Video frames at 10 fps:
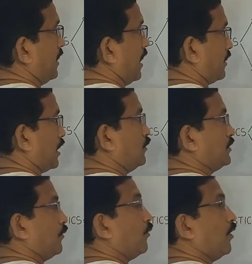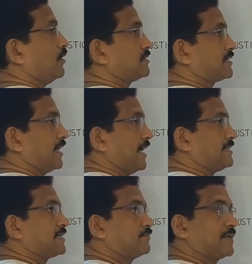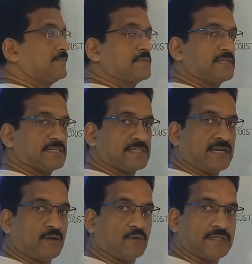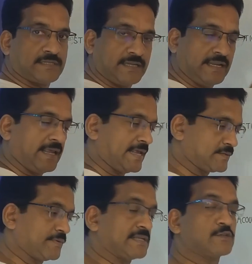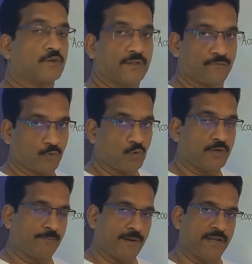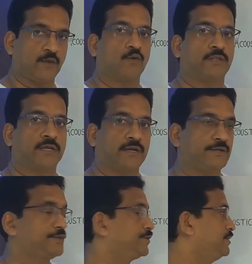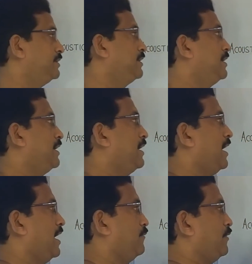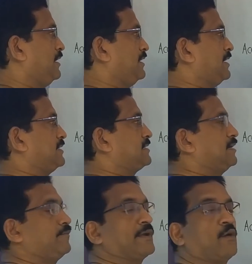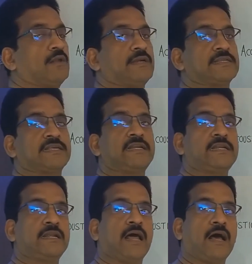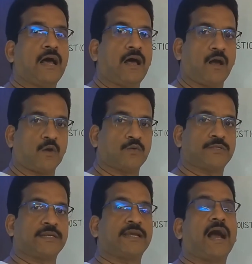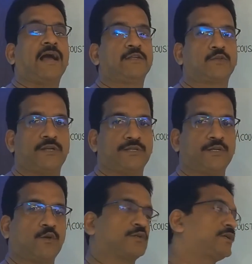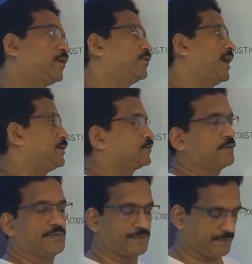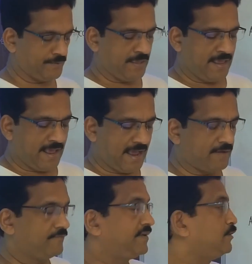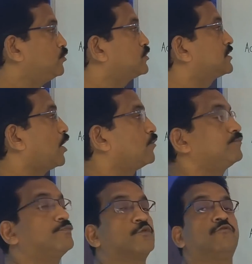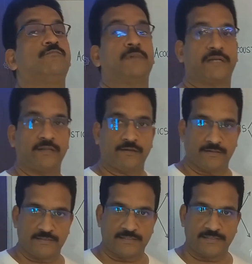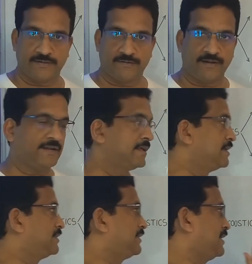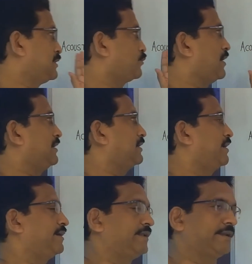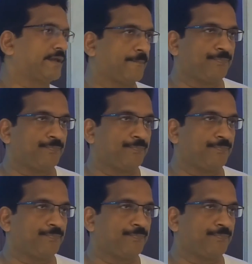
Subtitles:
around the walls, and sometimes it is done on the ceiling as well as on the floor depending on the condition. And when that is done, we call it as an acoustic isolation or sound isolation, and we use soundproof materials, right? That is one criteria.